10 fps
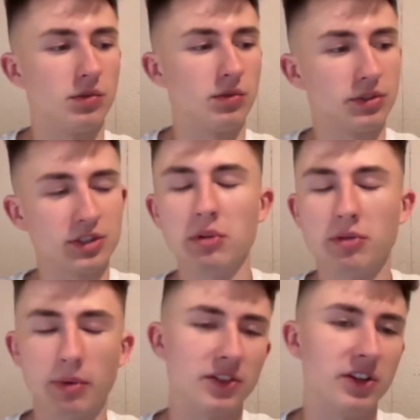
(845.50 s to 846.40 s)
Some of
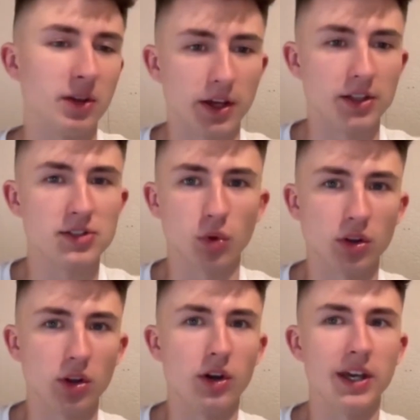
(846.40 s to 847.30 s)
my teammates would
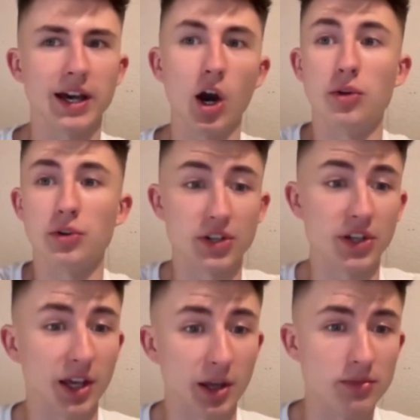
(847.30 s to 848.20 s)
look at other
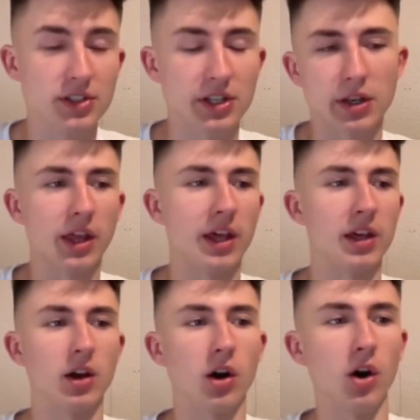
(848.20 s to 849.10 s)
teams and
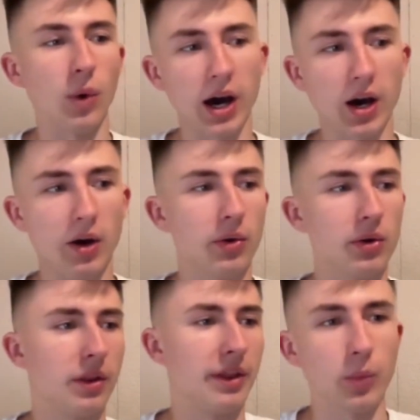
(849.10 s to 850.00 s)
think, "Oh
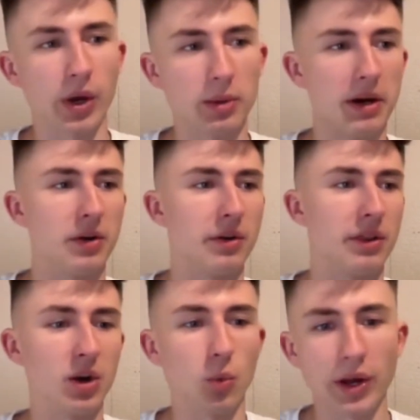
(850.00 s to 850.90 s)
wow, they're way better,
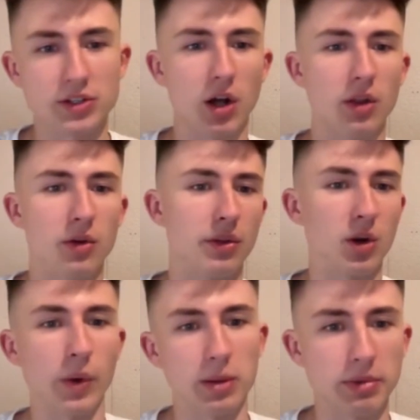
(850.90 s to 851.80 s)
they're way taller,
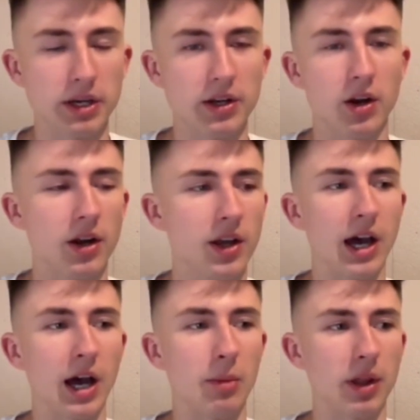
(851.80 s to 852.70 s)
they're way bigger."
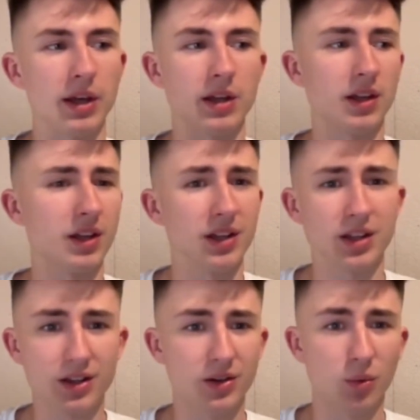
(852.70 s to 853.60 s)
I'm like,
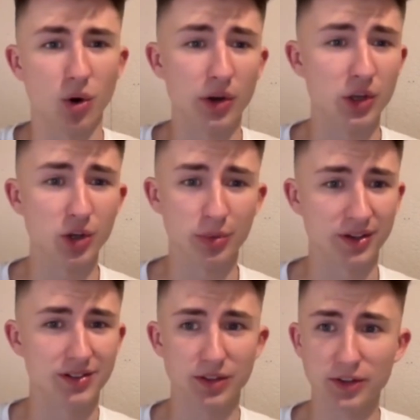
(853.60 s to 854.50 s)
we're all
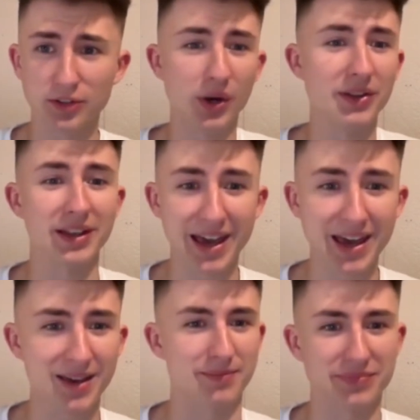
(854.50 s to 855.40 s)
human. Let's win the game,